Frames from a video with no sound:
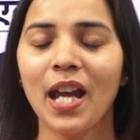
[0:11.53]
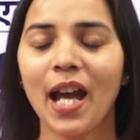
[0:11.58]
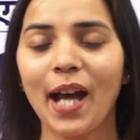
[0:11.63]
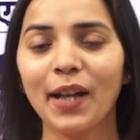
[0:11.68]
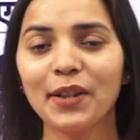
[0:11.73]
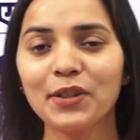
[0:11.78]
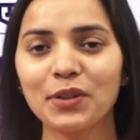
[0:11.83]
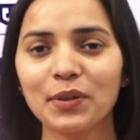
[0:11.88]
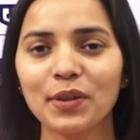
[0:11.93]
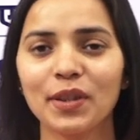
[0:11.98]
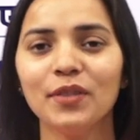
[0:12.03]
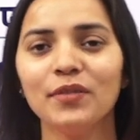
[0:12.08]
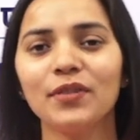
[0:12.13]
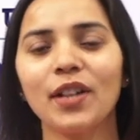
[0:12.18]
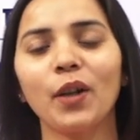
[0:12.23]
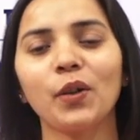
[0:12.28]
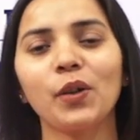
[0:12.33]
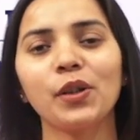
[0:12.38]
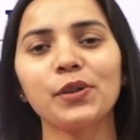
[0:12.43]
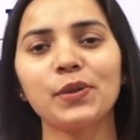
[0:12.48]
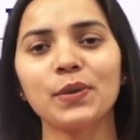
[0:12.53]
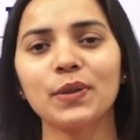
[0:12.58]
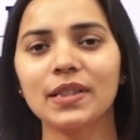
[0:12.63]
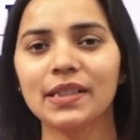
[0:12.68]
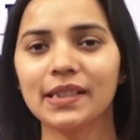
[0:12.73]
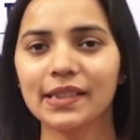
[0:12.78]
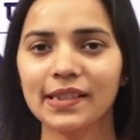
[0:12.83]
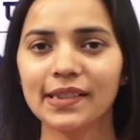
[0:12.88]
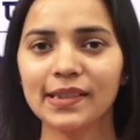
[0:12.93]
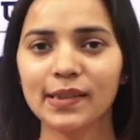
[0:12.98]
and today we are going to
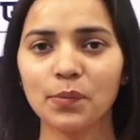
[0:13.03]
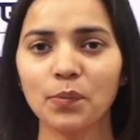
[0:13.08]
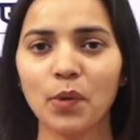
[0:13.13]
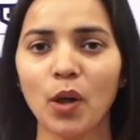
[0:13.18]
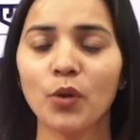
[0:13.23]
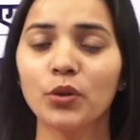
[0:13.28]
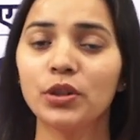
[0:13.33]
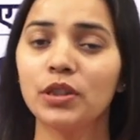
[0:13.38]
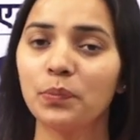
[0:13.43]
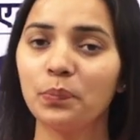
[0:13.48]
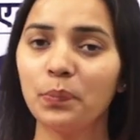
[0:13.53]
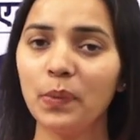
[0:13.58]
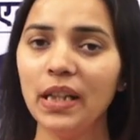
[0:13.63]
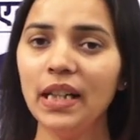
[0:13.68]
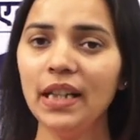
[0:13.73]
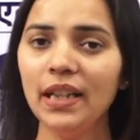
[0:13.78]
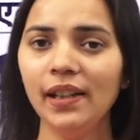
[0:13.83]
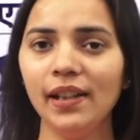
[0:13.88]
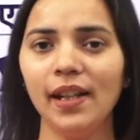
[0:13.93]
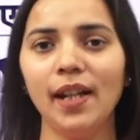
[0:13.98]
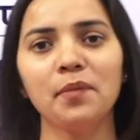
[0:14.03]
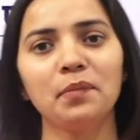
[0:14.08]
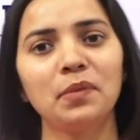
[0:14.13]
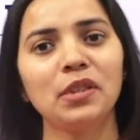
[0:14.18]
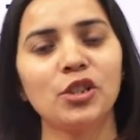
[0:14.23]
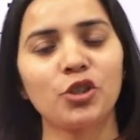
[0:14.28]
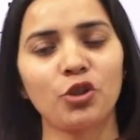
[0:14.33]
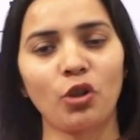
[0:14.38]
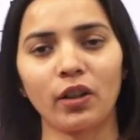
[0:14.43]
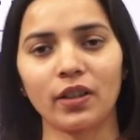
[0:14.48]
discuss about
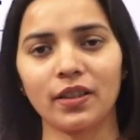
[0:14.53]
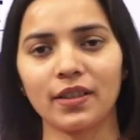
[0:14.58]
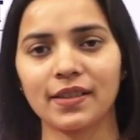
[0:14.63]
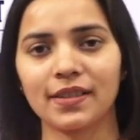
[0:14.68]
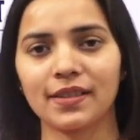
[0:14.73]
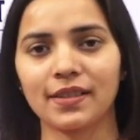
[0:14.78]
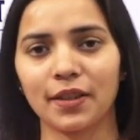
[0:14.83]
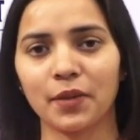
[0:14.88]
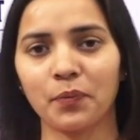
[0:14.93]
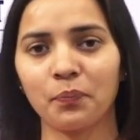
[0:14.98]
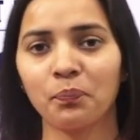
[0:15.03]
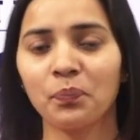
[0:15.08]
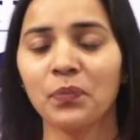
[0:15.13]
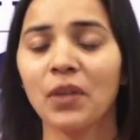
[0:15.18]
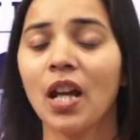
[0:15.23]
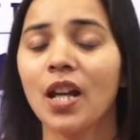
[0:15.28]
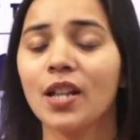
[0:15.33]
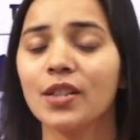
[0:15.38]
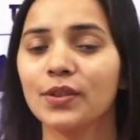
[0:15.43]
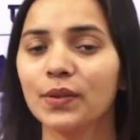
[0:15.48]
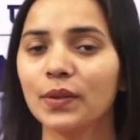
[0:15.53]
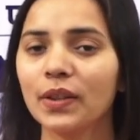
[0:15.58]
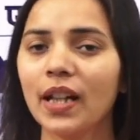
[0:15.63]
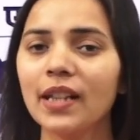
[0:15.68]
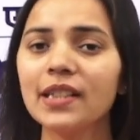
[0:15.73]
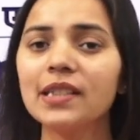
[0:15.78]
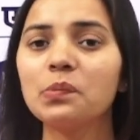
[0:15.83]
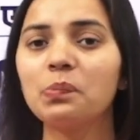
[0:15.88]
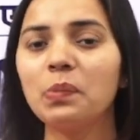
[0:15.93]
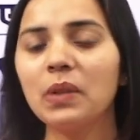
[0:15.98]
BEML shortlisting. So
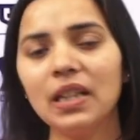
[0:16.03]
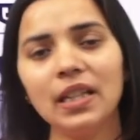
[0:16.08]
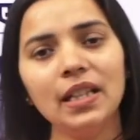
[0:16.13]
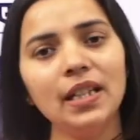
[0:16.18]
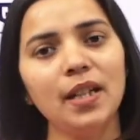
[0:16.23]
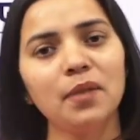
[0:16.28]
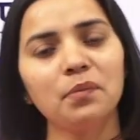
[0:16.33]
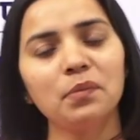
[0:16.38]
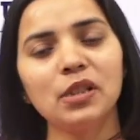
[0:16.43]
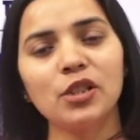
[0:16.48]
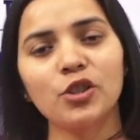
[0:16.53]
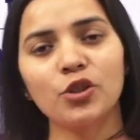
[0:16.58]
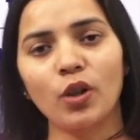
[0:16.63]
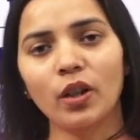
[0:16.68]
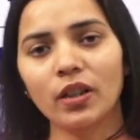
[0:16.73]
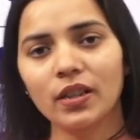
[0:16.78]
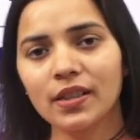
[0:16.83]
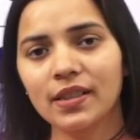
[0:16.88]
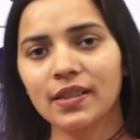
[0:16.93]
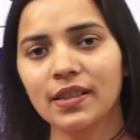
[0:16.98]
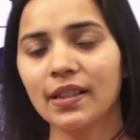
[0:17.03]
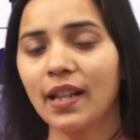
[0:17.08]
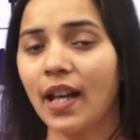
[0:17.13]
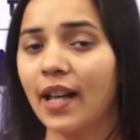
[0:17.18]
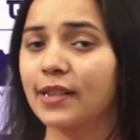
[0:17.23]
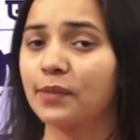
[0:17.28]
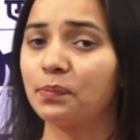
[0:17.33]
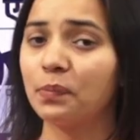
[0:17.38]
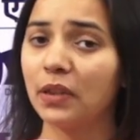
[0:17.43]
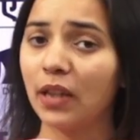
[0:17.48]
guys, BEML shortlisting
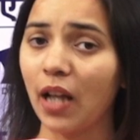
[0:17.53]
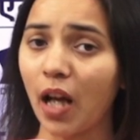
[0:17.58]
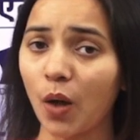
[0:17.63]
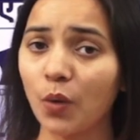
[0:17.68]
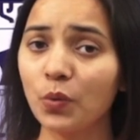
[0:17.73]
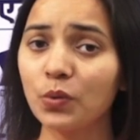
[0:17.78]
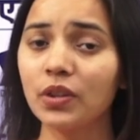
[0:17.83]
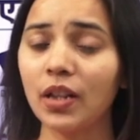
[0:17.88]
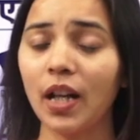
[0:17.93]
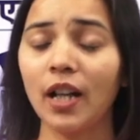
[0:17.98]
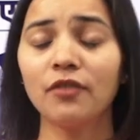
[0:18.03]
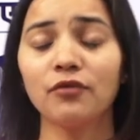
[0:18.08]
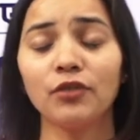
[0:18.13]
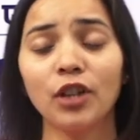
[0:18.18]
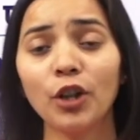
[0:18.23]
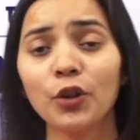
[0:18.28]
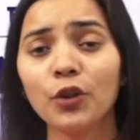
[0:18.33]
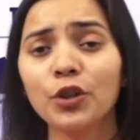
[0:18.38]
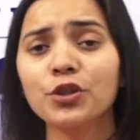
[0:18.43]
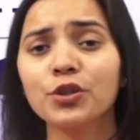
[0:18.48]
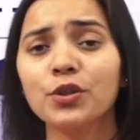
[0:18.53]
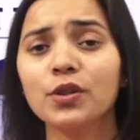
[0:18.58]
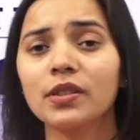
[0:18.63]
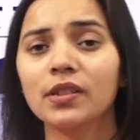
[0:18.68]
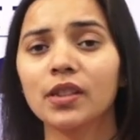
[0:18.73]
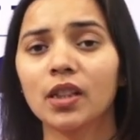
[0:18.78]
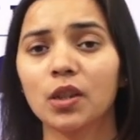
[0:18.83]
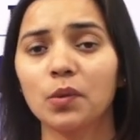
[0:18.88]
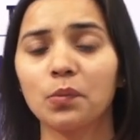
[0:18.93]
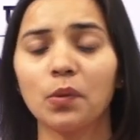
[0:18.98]
has been out and we are going to
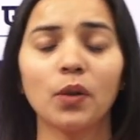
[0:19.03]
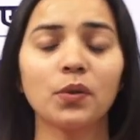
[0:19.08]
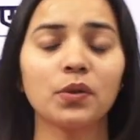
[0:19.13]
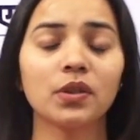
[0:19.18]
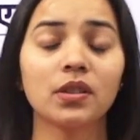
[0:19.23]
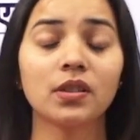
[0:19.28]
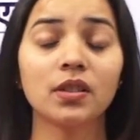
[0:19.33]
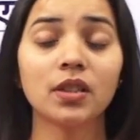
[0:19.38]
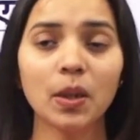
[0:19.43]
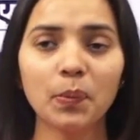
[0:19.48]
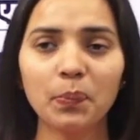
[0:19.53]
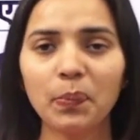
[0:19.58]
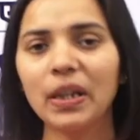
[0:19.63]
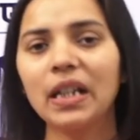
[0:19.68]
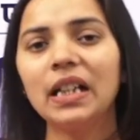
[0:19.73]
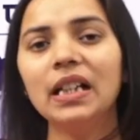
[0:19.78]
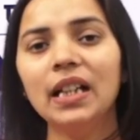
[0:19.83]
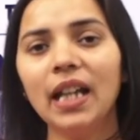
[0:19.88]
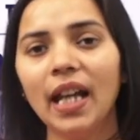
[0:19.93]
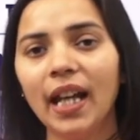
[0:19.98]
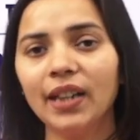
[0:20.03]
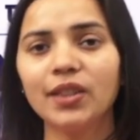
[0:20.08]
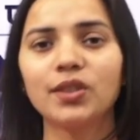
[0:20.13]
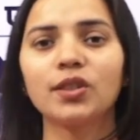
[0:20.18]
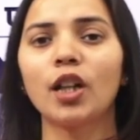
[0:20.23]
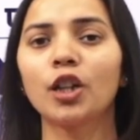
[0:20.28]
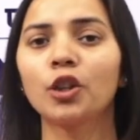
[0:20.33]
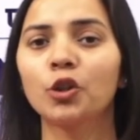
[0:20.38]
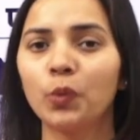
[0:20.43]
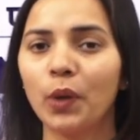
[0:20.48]
discuss about typical
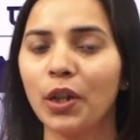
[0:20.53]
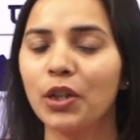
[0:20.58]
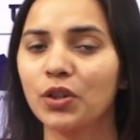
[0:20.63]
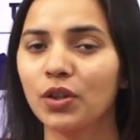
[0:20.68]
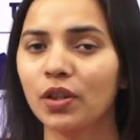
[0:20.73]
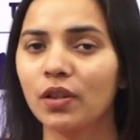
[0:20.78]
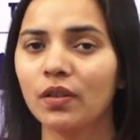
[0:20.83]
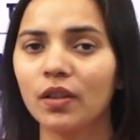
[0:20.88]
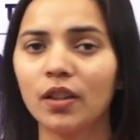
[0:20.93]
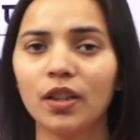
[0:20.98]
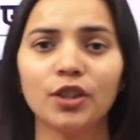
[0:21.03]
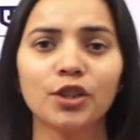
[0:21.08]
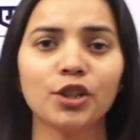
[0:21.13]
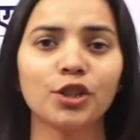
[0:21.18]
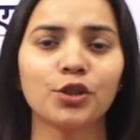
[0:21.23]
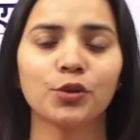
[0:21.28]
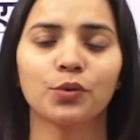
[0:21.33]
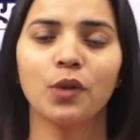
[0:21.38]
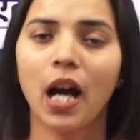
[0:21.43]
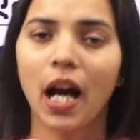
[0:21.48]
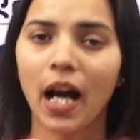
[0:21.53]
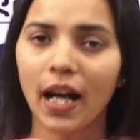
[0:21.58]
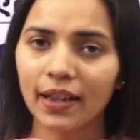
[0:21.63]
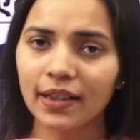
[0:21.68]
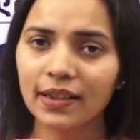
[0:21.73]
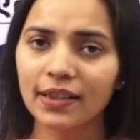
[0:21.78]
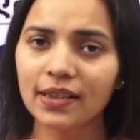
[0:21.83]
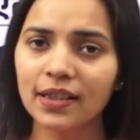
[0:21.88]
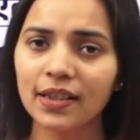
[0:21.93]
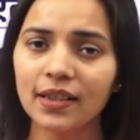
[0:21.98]
HR question related to
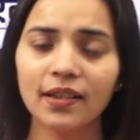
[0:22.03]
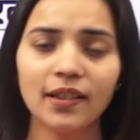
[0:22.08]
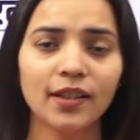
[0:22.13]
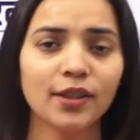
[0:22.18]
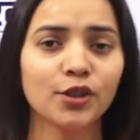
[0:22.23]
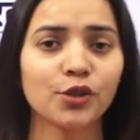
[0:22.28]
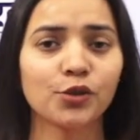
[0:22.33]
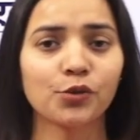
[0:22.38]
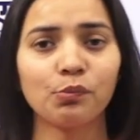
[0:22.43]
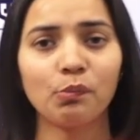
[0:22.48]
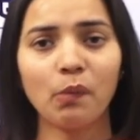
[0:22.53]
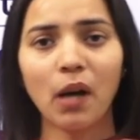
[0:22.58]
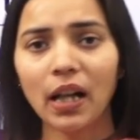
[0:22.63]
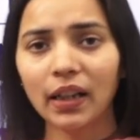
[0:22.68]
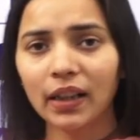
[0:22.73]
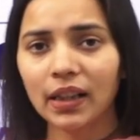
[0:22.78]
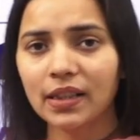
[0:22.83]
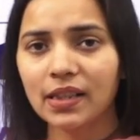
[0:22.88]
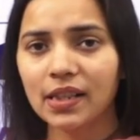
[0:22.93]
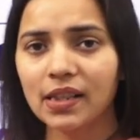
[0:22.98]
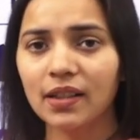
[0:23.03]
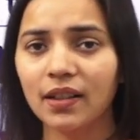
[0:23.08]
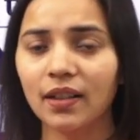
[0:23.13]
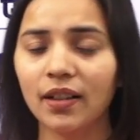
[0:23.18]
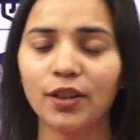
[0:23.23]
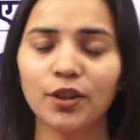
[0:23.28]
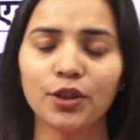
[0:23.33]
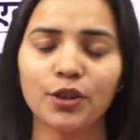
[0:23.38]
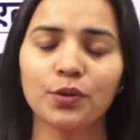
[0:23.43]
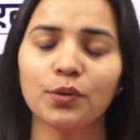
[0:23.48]
R&D, related to marketing,
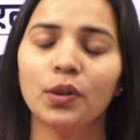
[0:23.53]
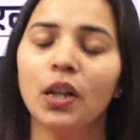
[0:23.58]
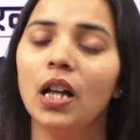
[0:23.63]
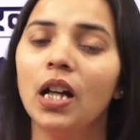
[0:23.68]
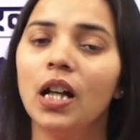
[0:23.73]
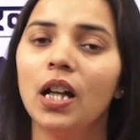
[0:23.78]
related to